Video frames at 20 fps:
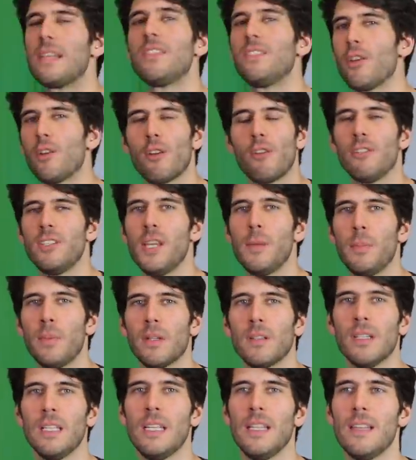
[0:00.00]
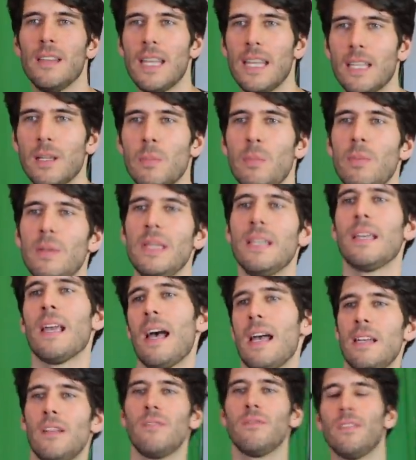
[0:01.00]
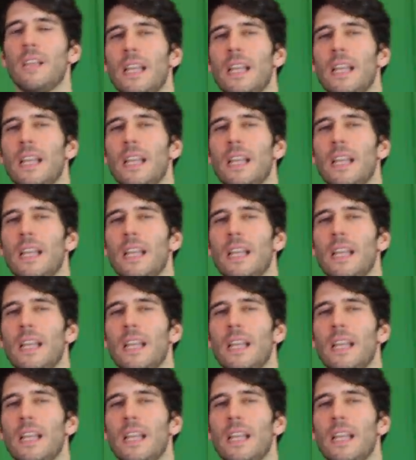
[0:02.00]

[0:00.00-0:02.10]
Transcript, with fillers: stereotypically they can be kind of